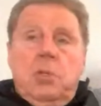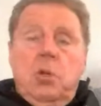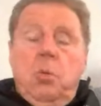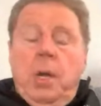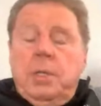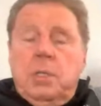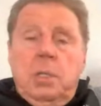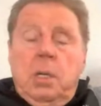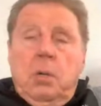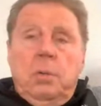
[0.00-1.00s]
was always,
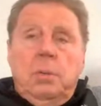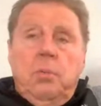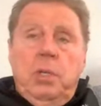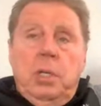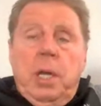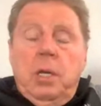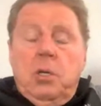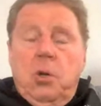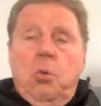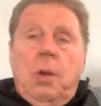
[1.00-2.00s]
when you get the
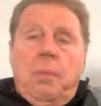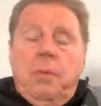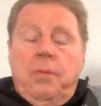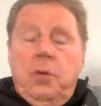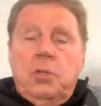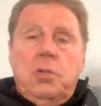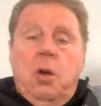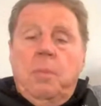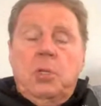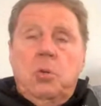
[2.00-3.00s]
call up the first
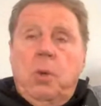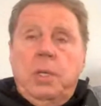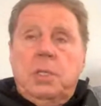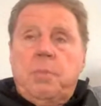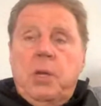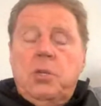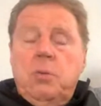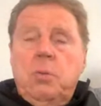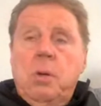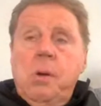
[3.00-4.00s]
time, is always
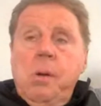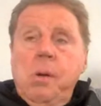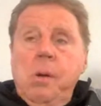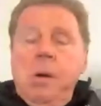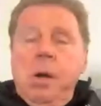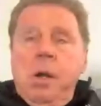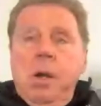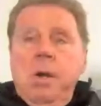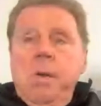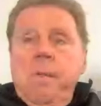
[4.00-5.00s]
special.
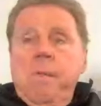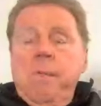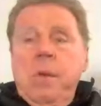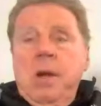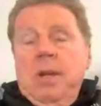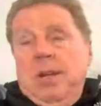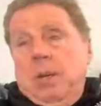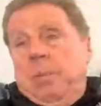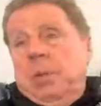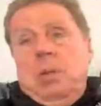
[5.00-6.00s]

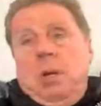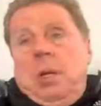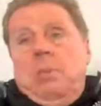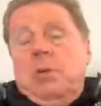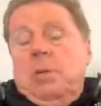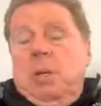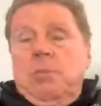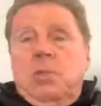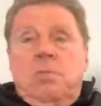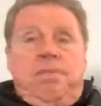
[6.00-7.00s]
But no,
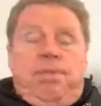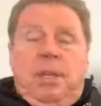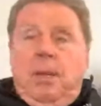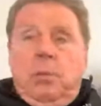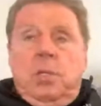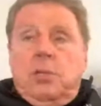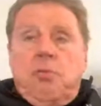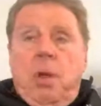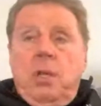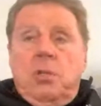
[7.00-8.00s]
it was just
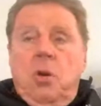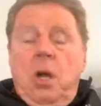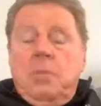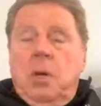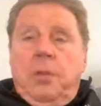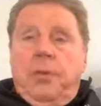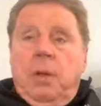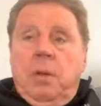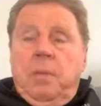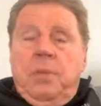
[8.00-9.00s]
great times. I
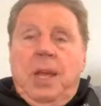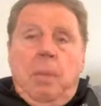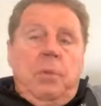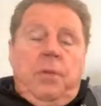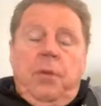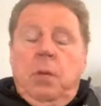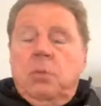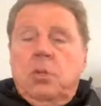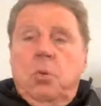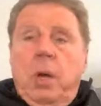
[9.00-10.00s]
think the atmosphere
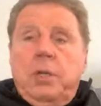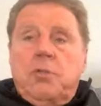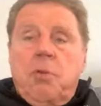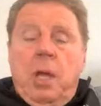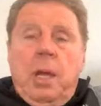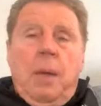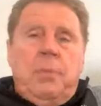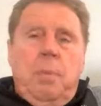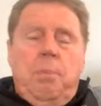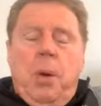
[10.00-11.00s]
was always great.
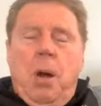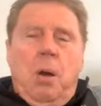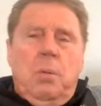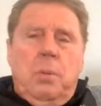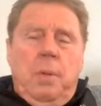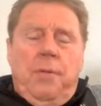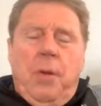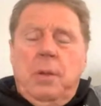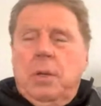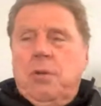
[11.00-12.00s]
Upton Park, in
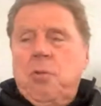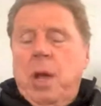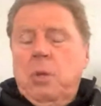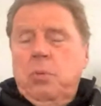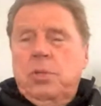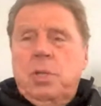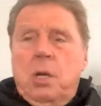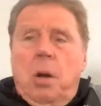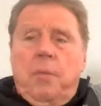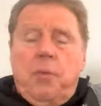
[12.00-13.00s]
fact, the crowd would
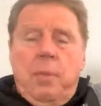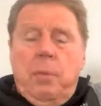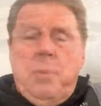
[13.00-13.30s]
sing "I'm Forever